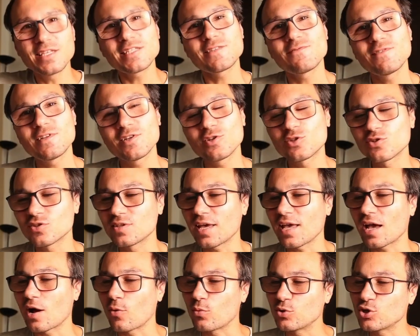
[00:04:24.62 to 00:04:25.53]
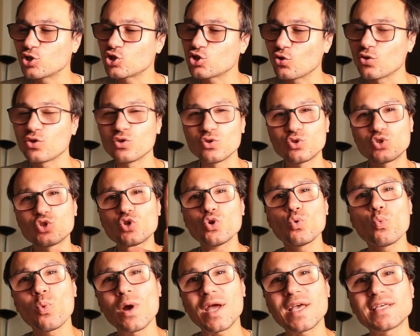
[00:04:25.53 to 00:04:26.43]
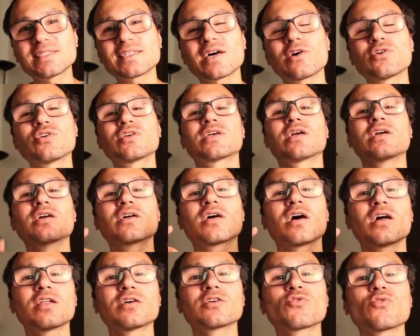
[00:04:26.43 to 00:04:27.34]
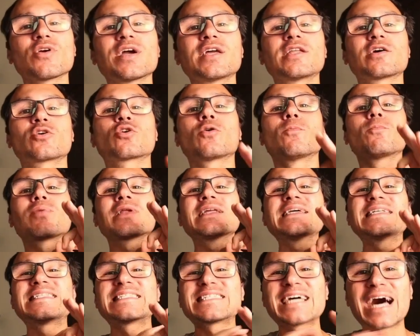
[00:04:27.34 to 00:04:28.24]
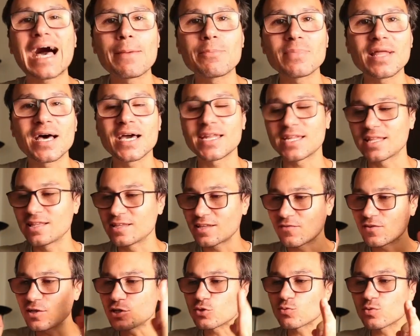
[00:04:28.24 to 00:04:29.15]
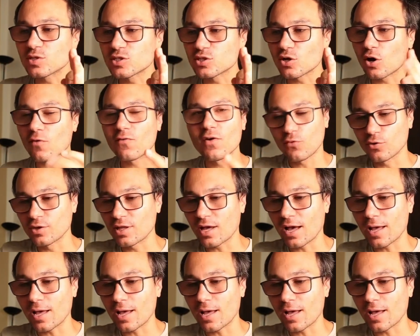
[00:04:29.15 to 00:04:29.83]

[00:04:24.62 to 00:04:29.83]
this video today, I will show you two ways how you can color grade a complete timeline in DaVinci Resolve for the